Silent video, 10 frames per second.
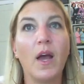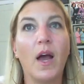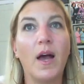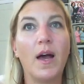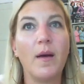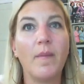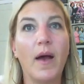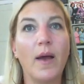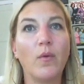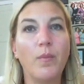
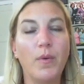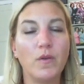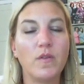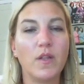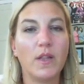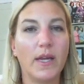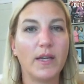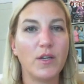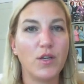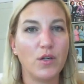I will post the
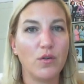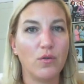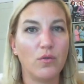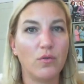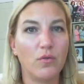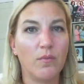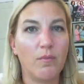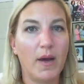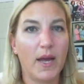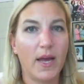link to
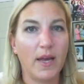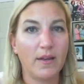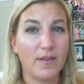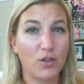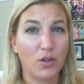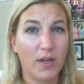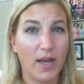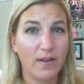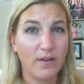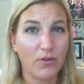my essential
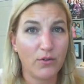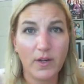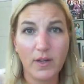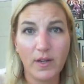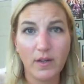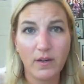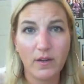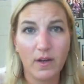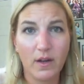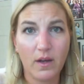guide to creating
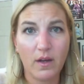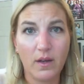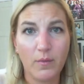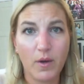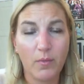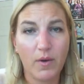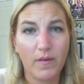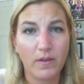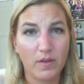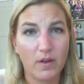a
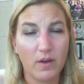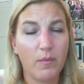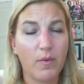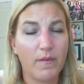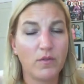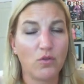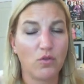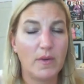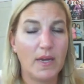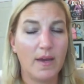nonprofit
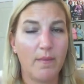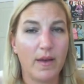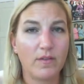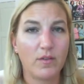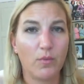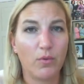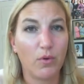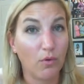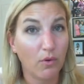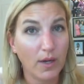social media ambassador
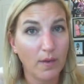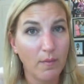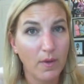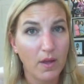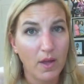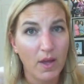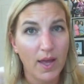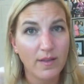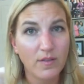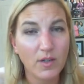program,
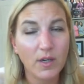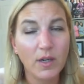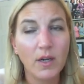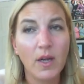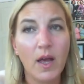Esther.